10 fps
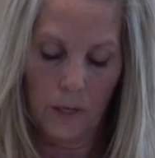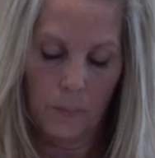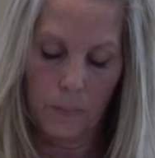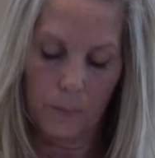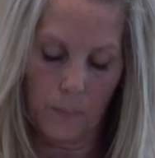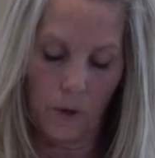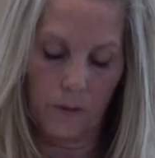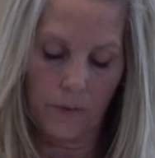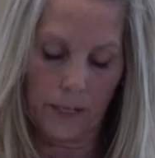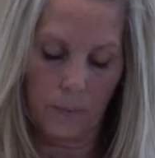but
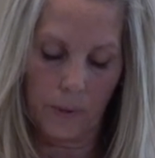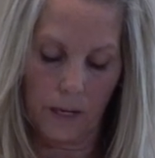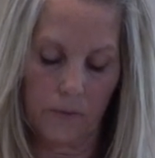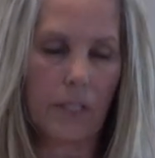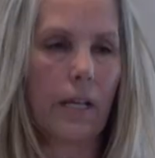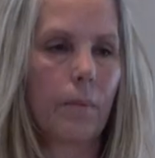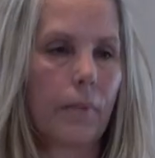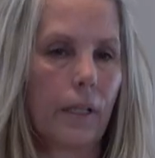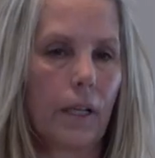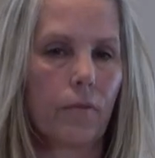motivated by
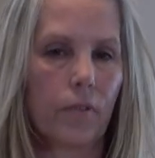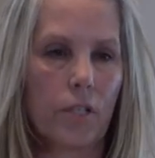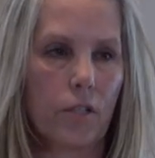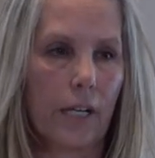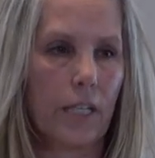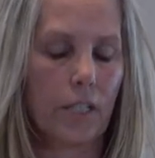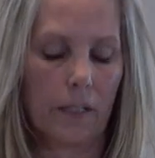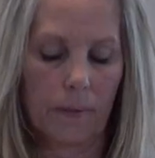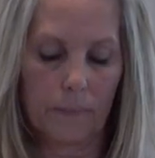resentment and frustration.